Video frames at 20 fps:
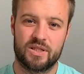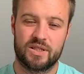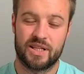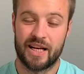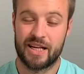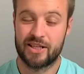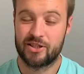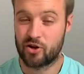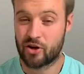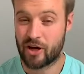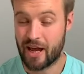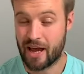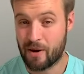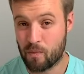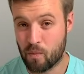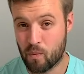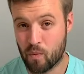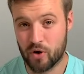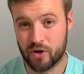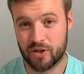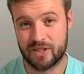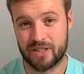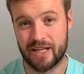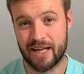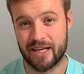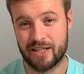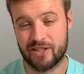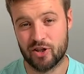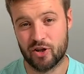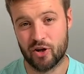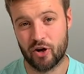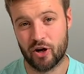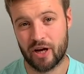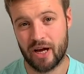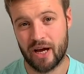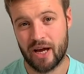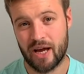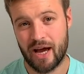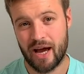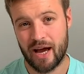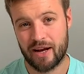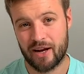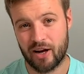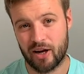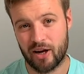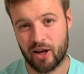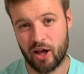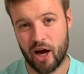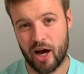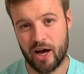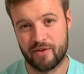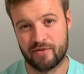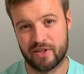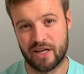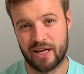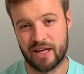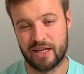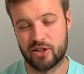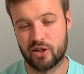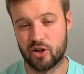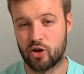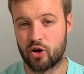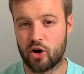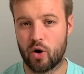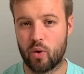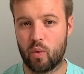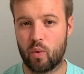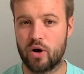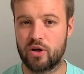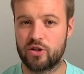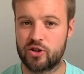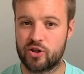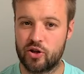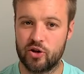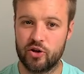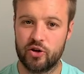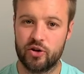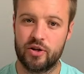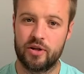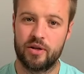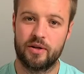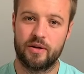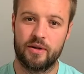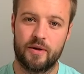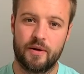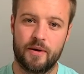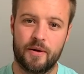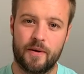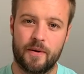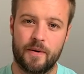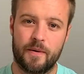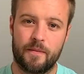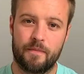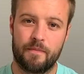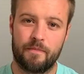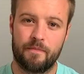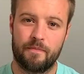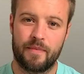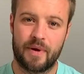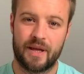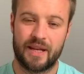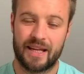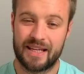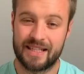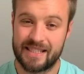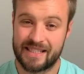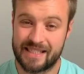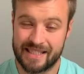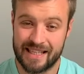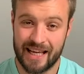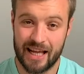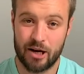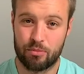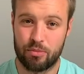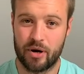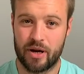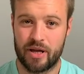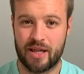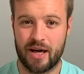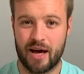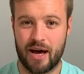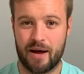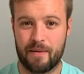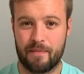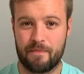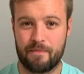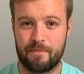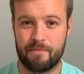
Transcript: So let's look inwards, let's look at our lives and let's look at what's good and let's celebrate that.